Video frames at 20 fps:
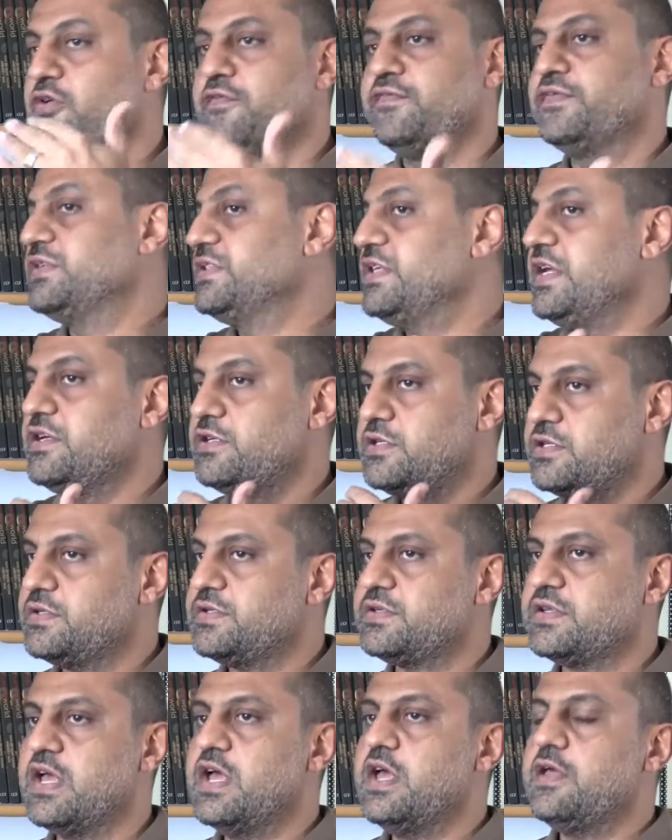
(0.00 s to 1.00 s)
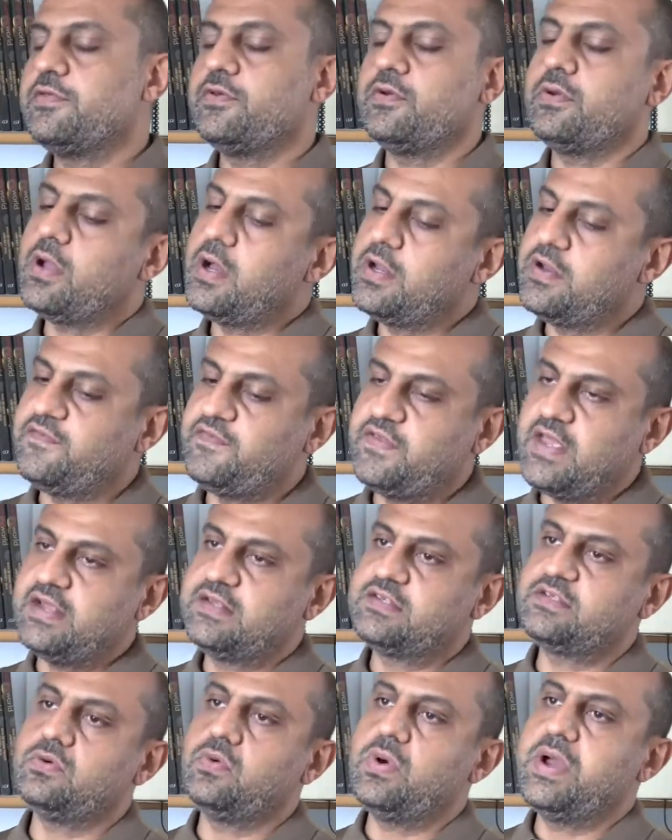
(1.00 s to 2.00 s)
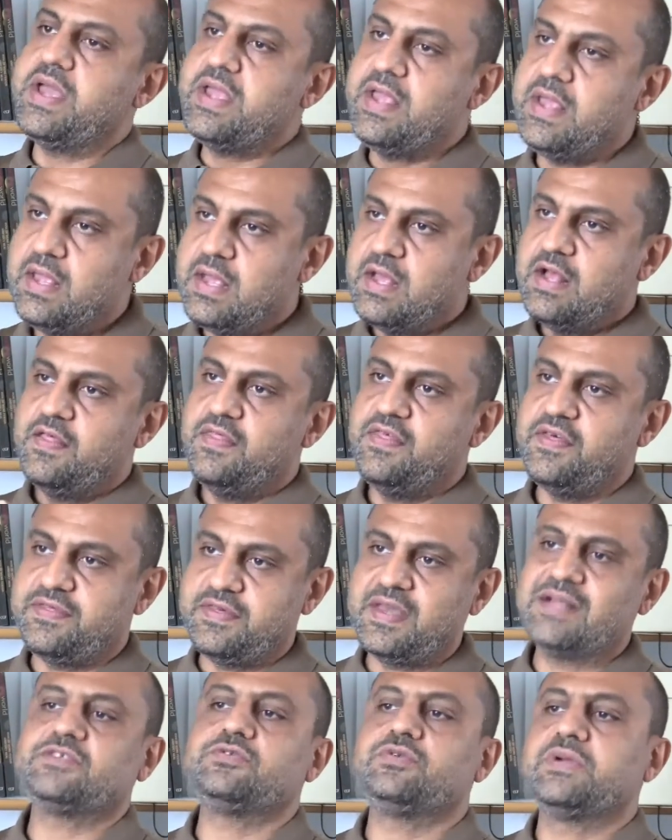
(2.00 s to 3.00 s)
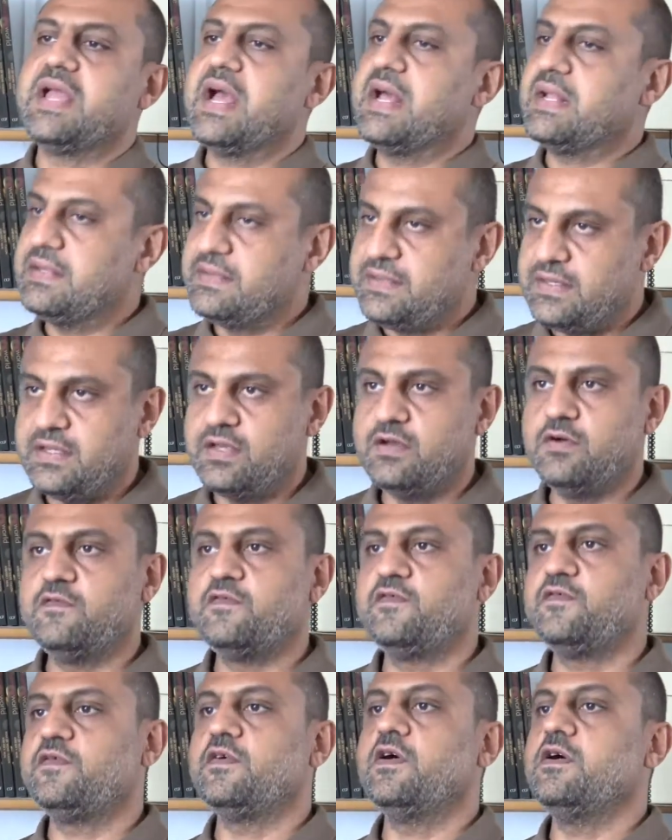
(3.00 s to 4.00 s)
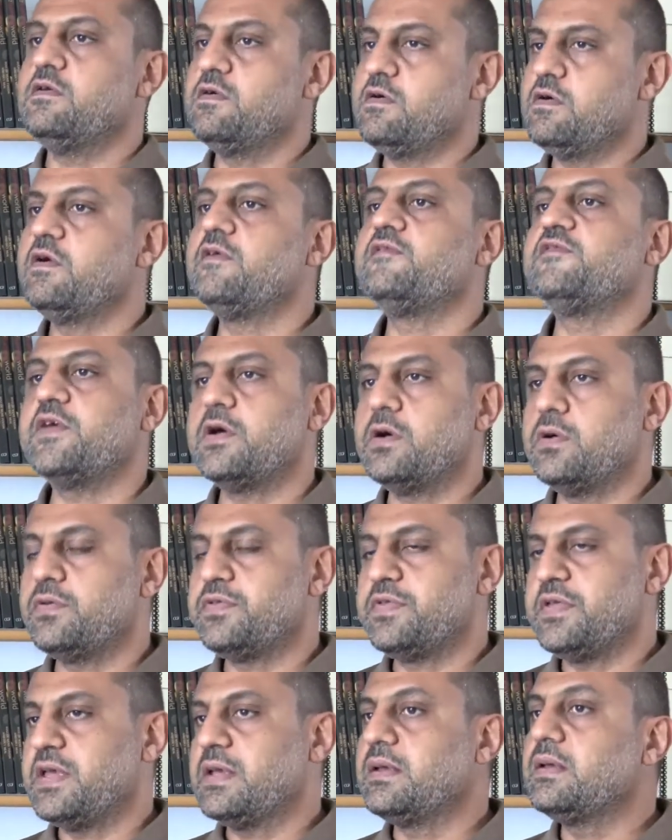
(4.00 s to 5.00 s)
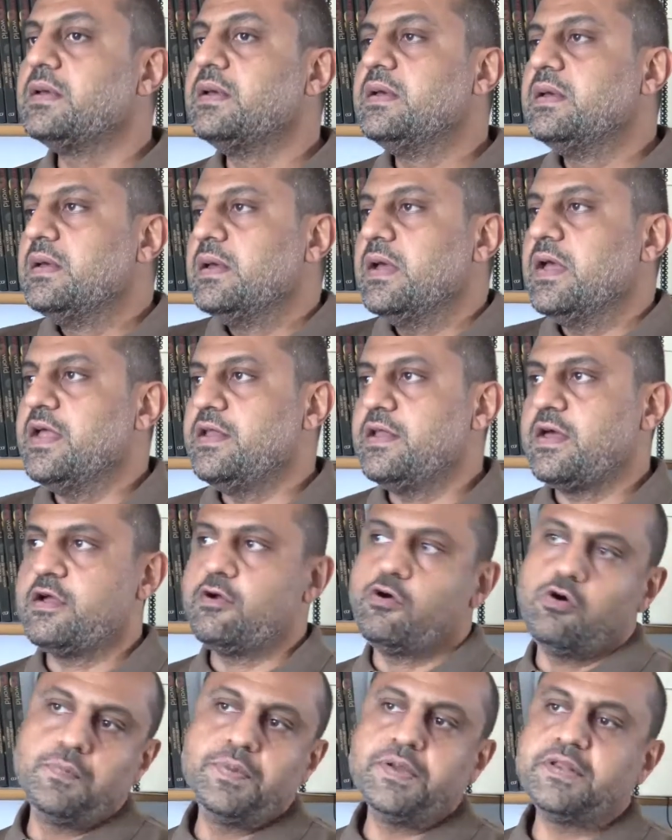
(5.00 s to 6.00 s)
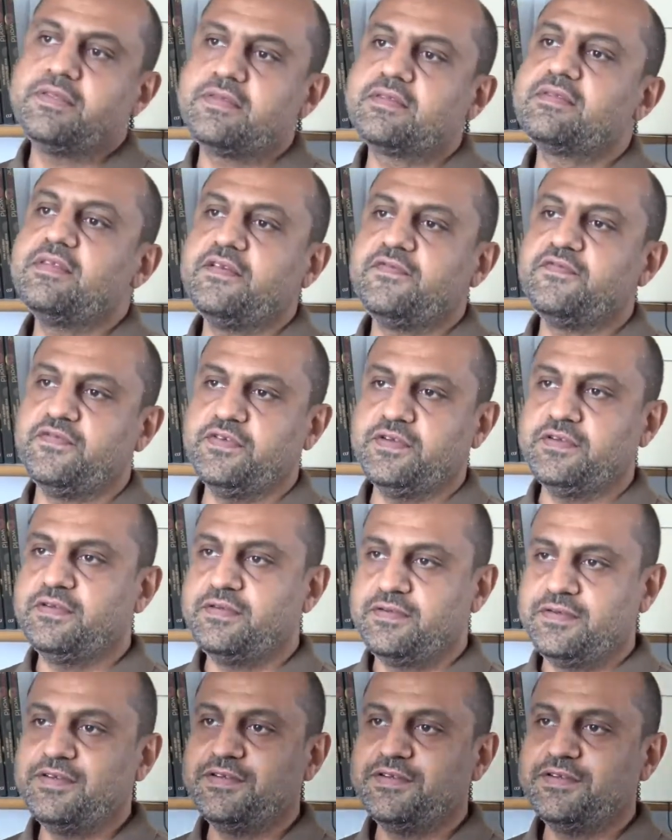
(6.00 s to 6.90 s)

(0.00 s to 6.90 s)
conversations. So it kind of takes away the theatricality of the whole thing, and I hope it's different.